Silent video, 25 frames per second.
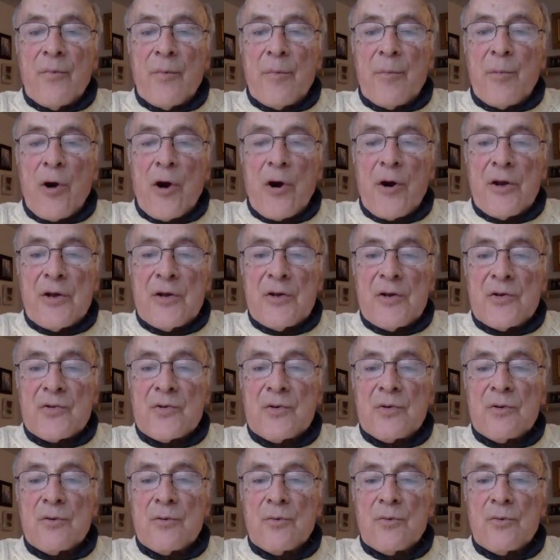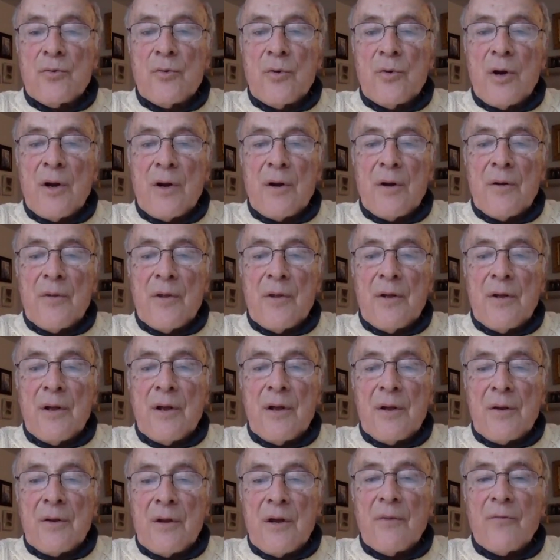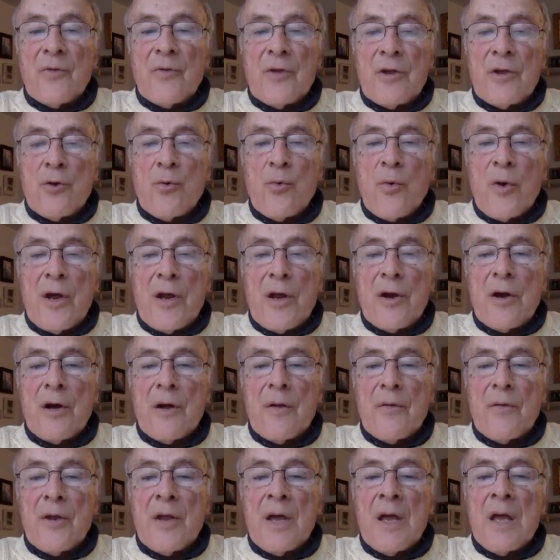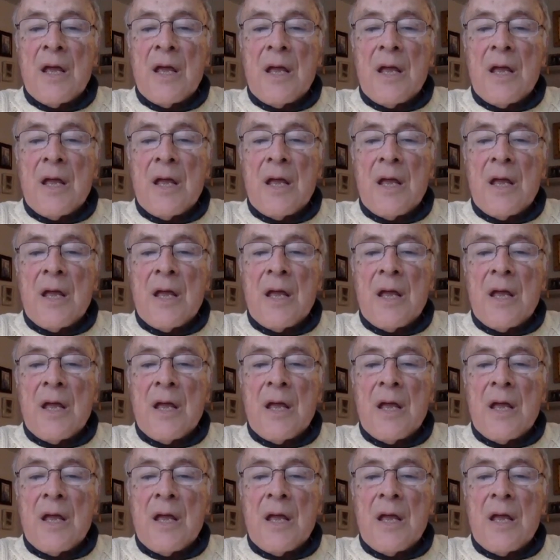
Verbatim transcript: parties to uh, eh, of the UN on